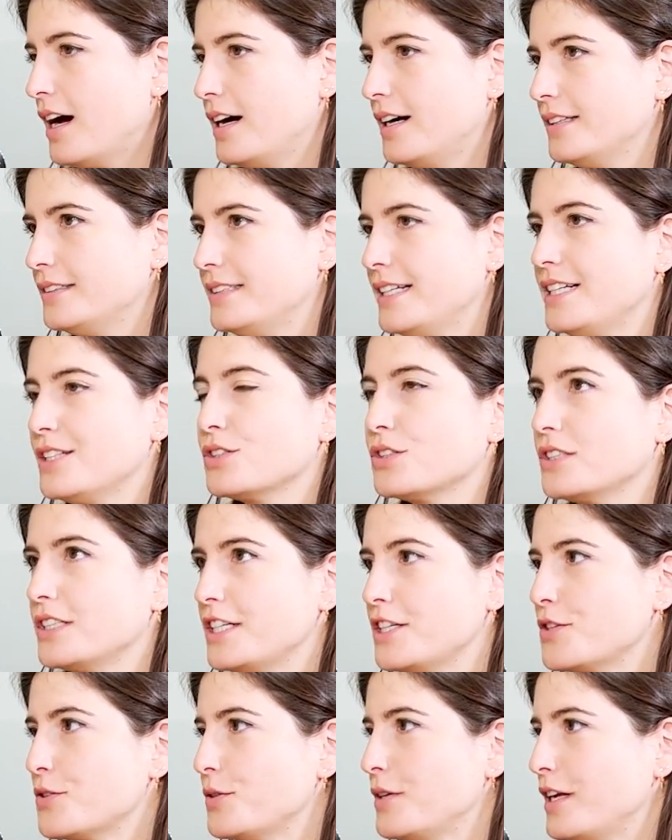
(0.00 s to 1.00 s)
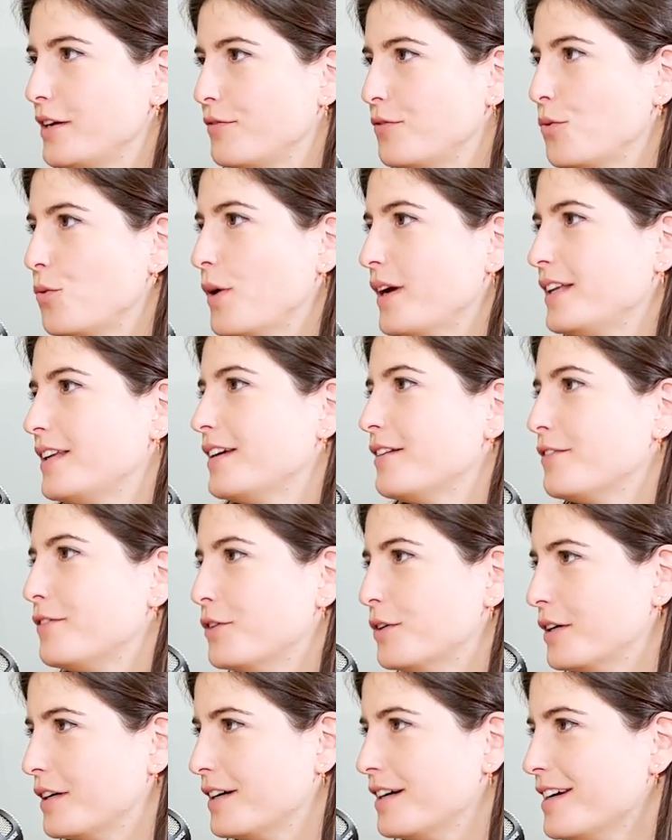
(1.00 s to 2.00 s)
They don't need to live waiting
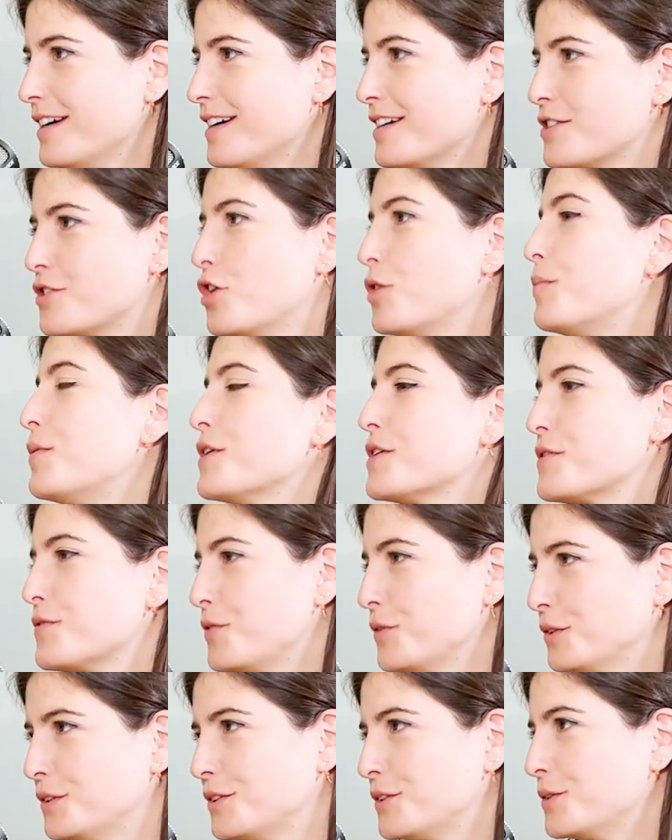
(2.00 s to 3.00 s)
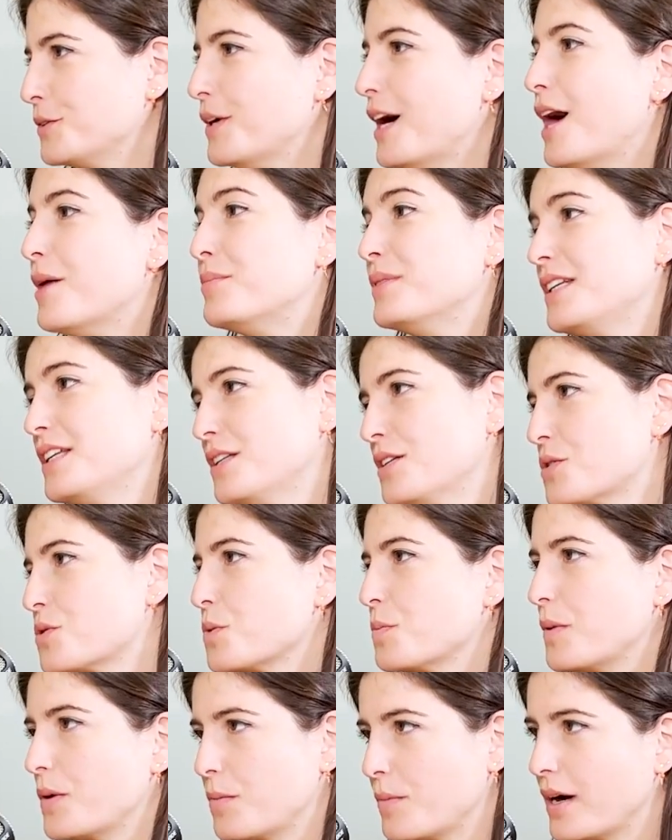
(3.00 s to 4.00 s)
for surplus food to happen in the
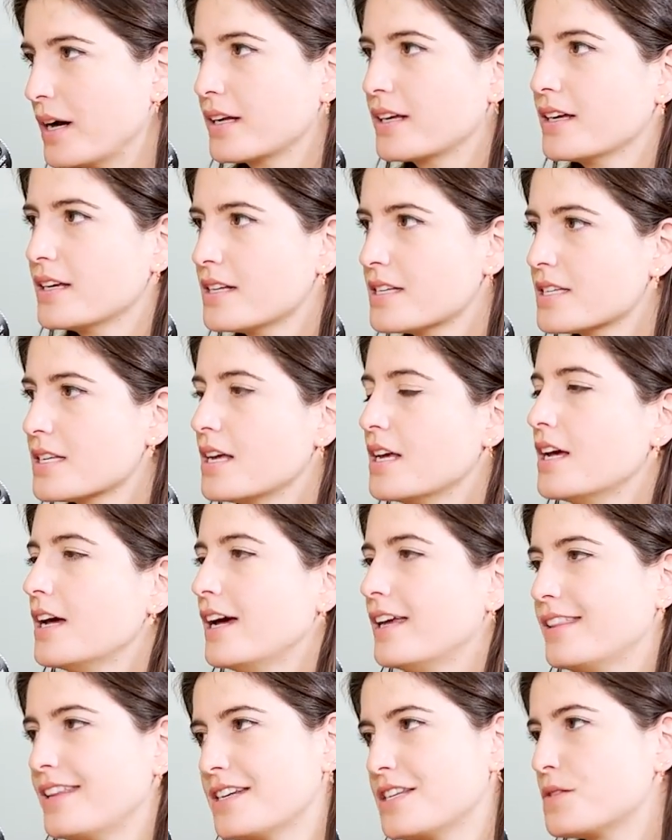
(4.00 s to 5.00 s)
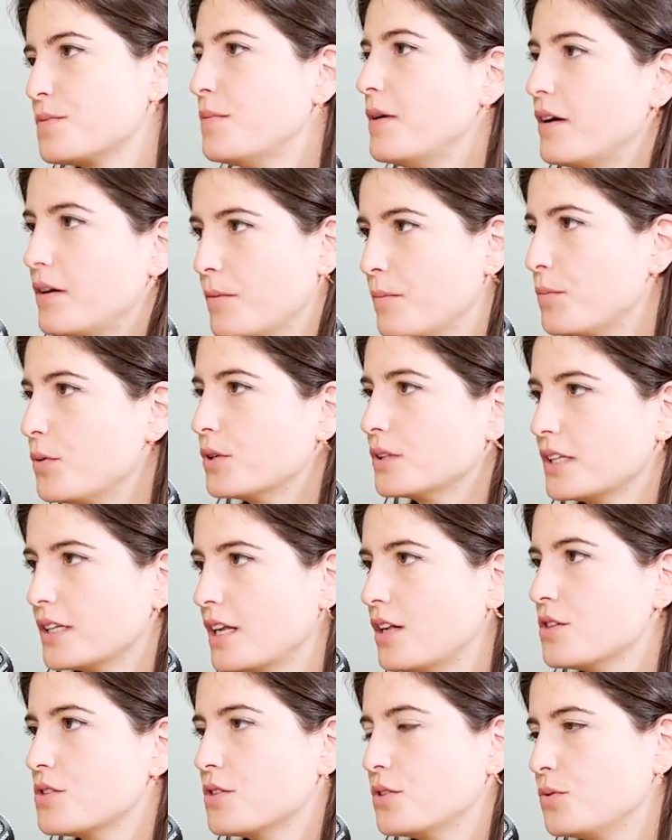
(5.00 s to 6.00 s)
supermarkets, and that's very important
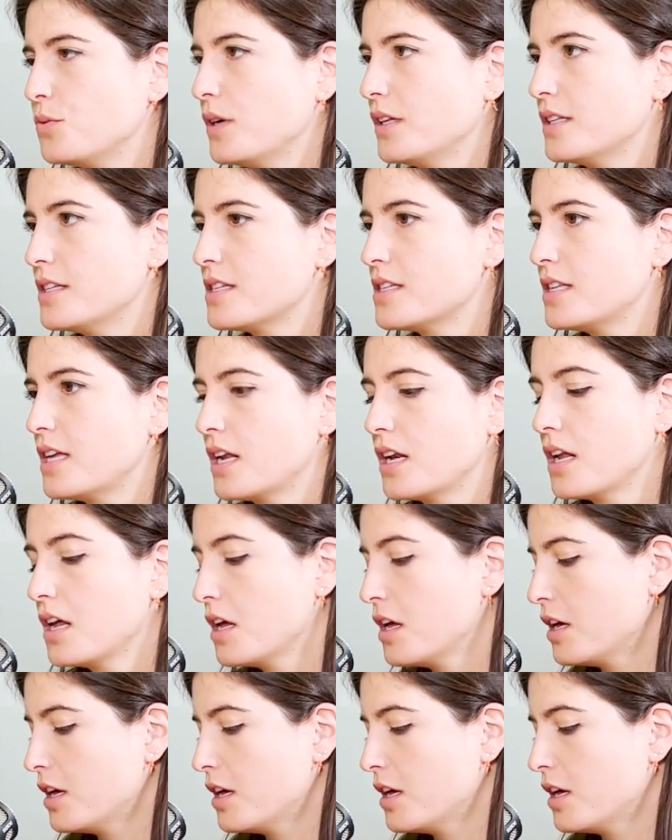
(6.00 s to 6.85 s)
also to understand.